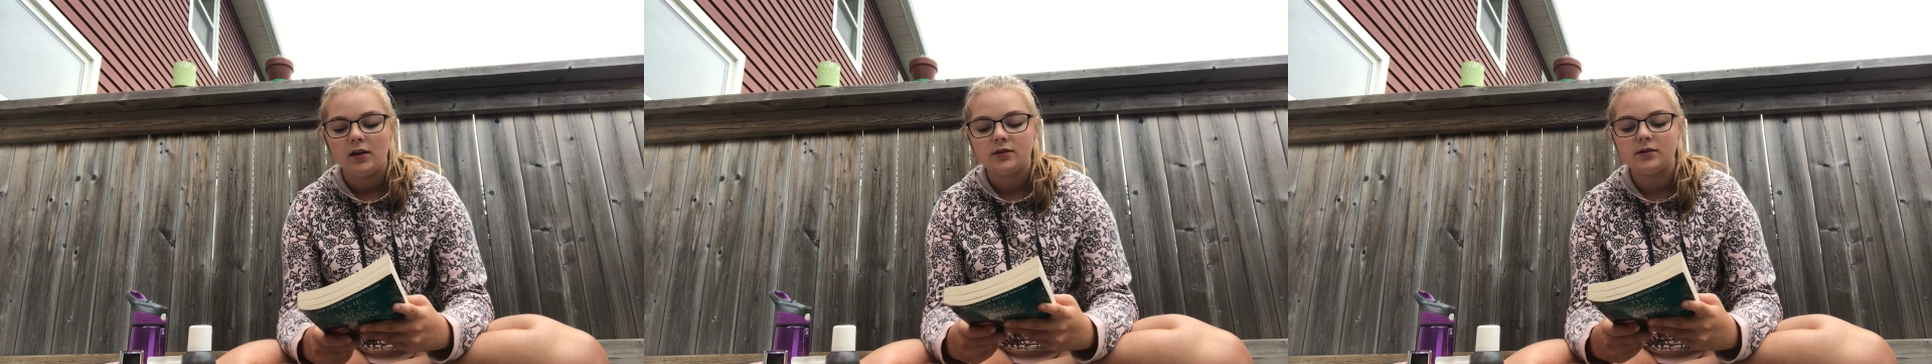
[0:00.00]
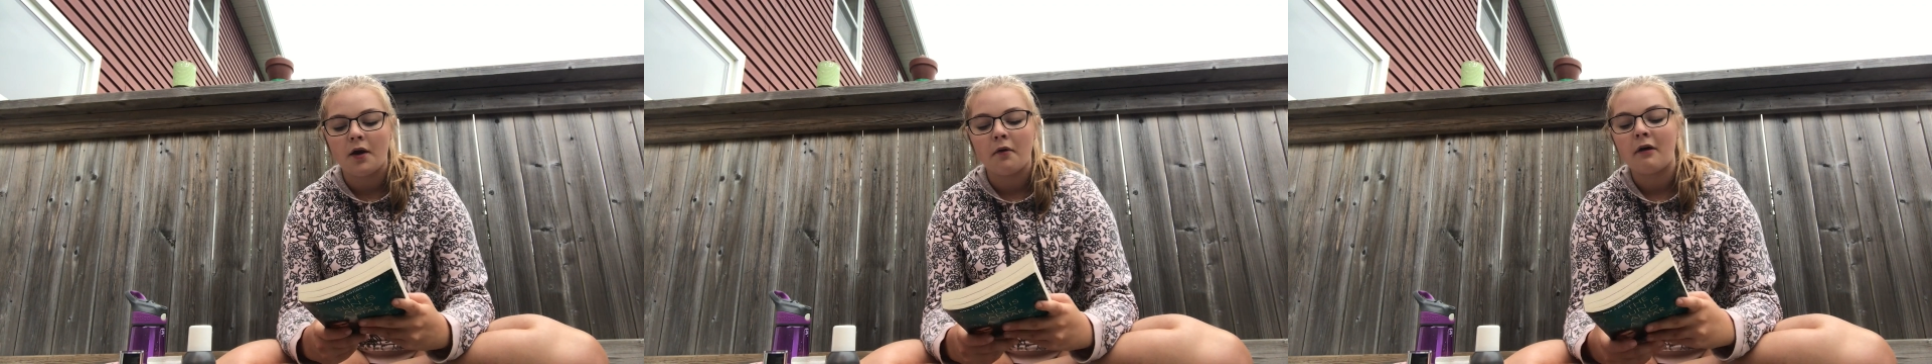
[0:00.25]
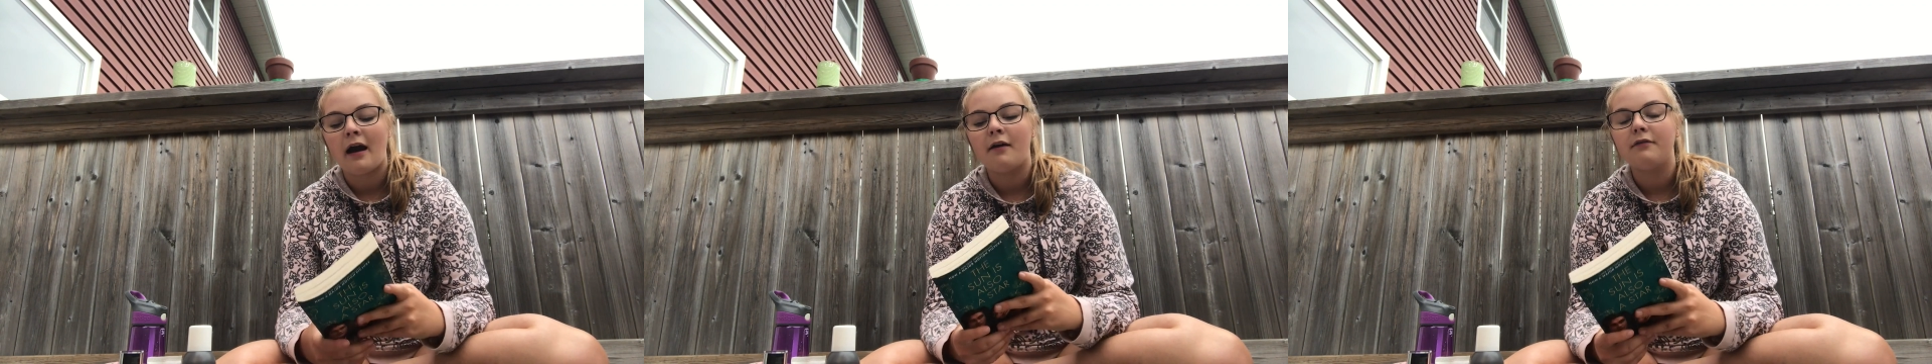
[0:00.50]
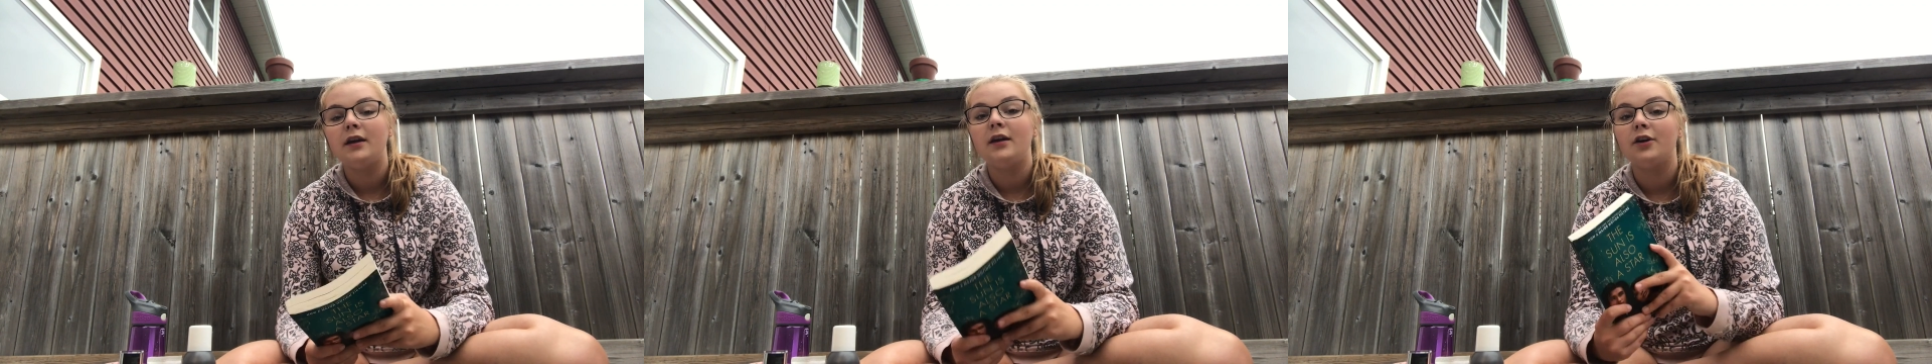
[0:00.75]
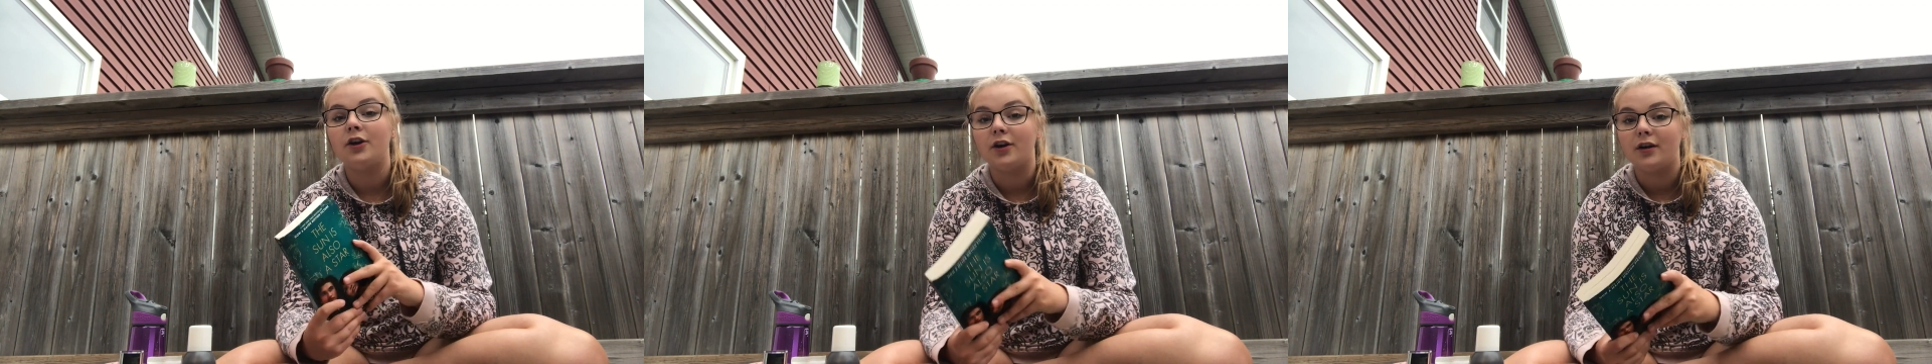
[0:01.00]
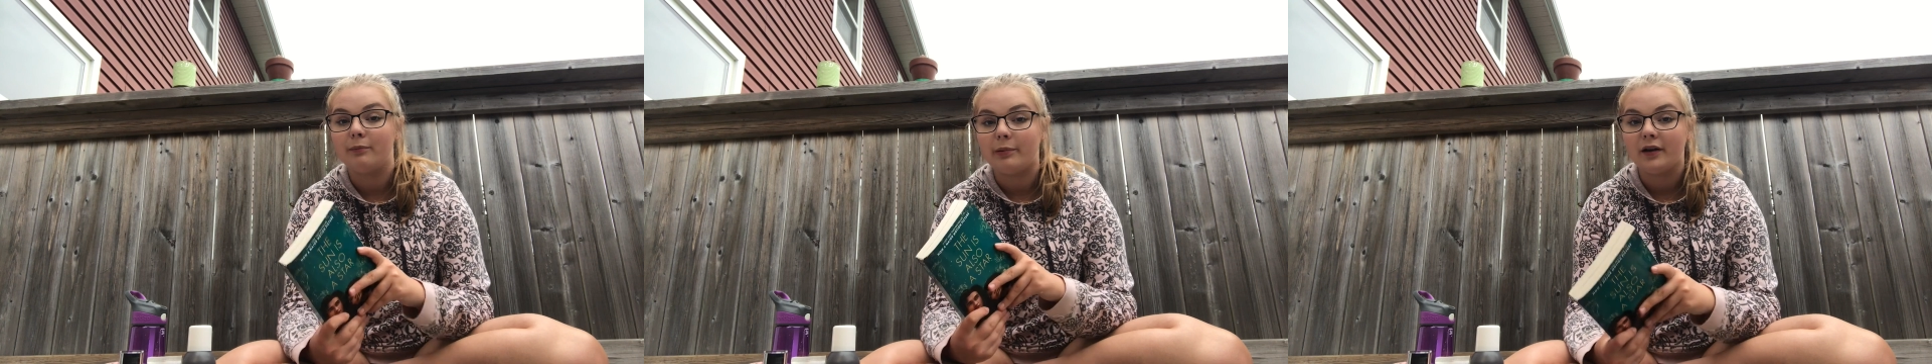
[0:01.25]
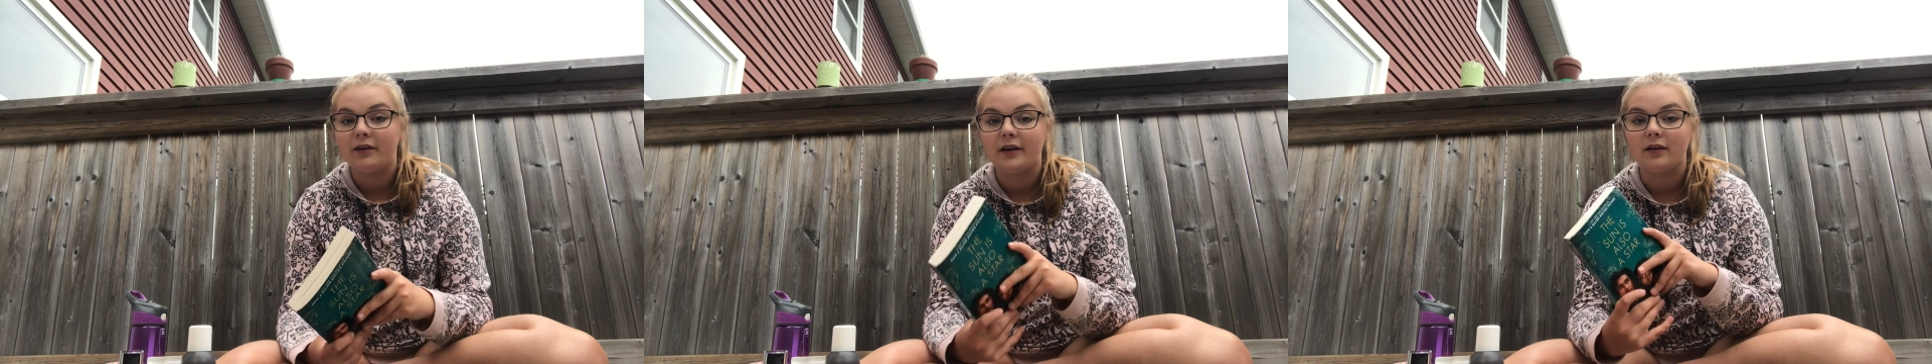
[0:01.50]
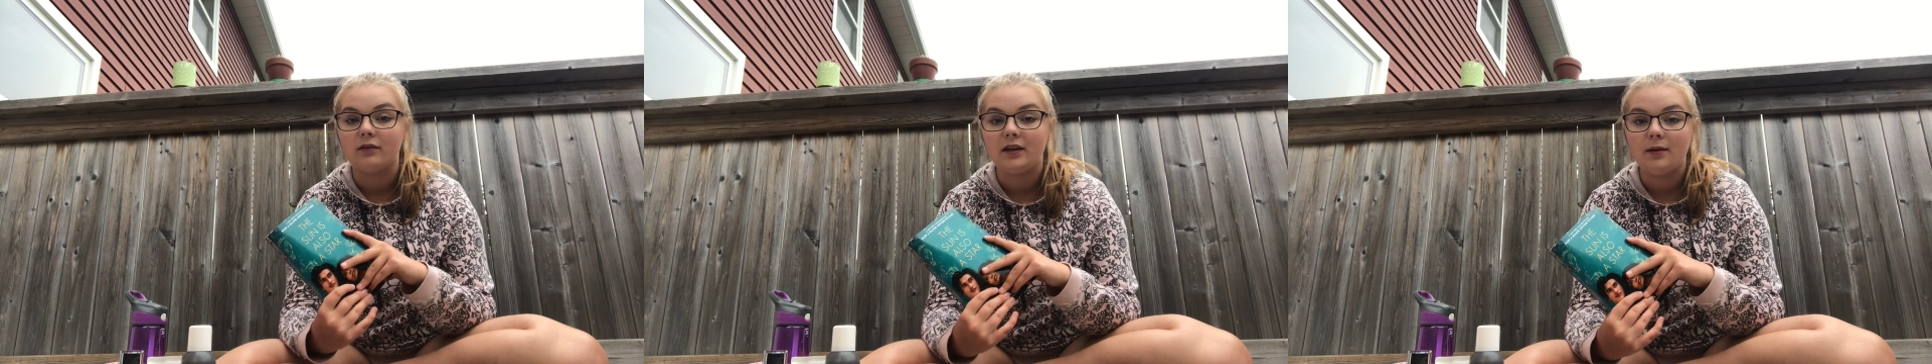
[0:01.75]
So having a good book
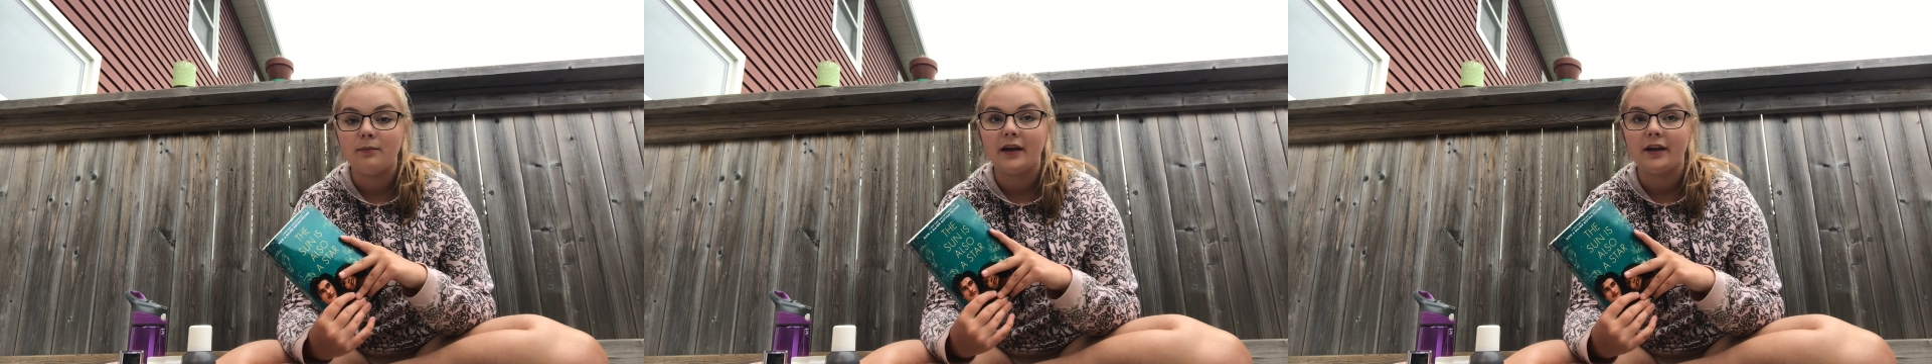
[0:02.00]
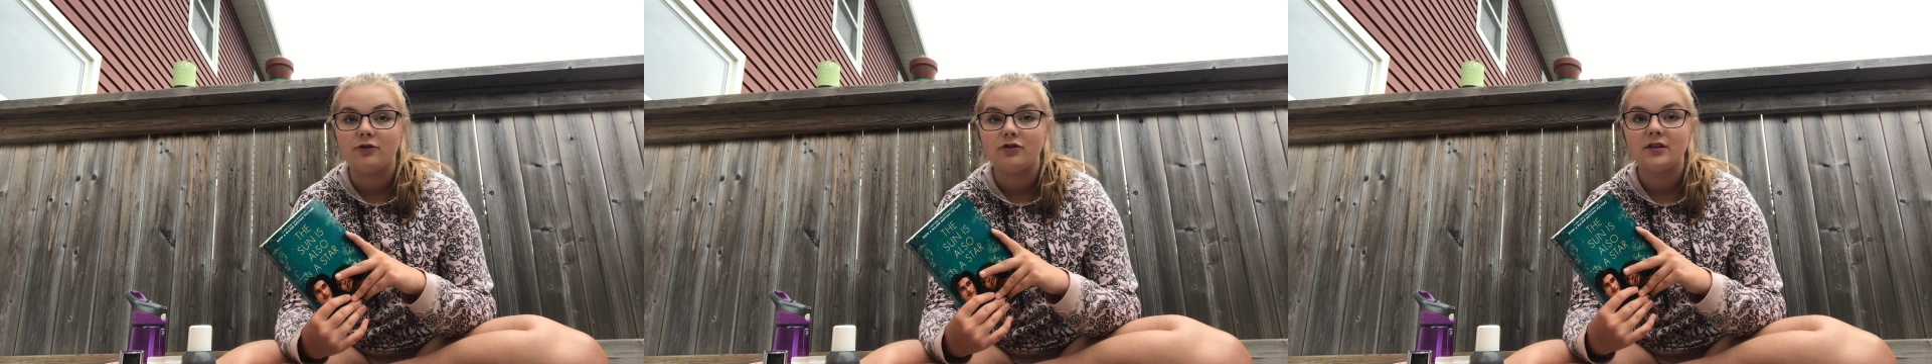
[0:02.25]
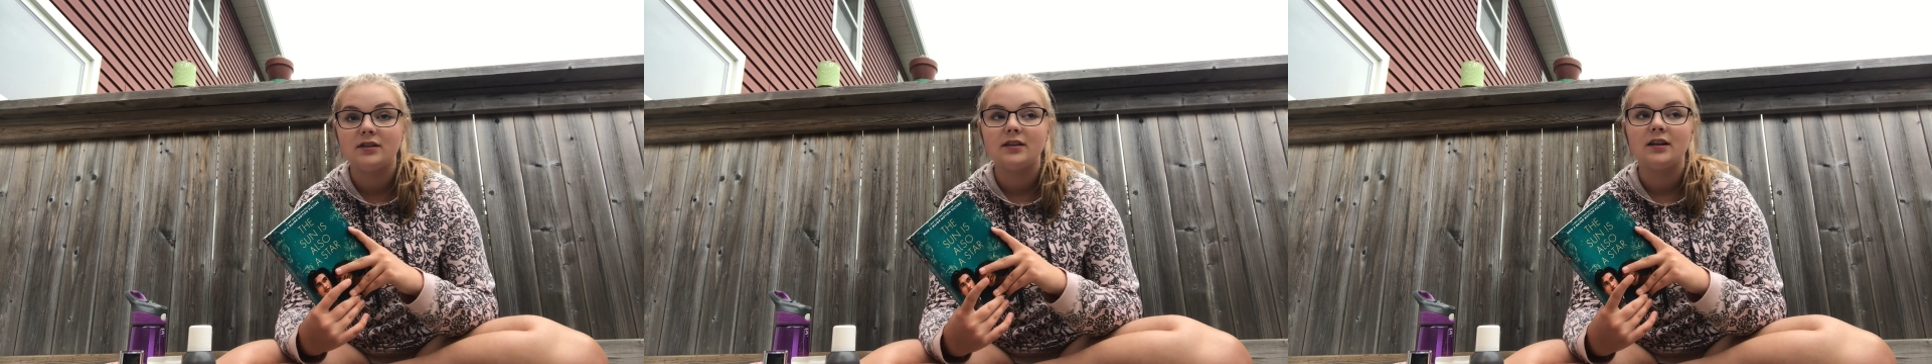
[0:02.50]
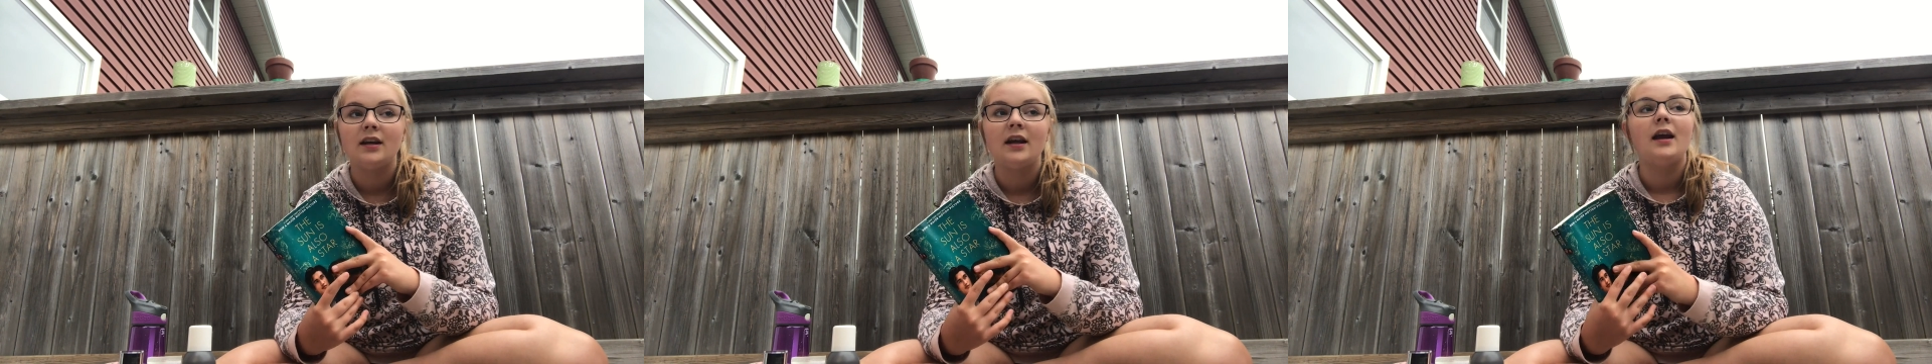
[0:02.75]
that'll keep my interest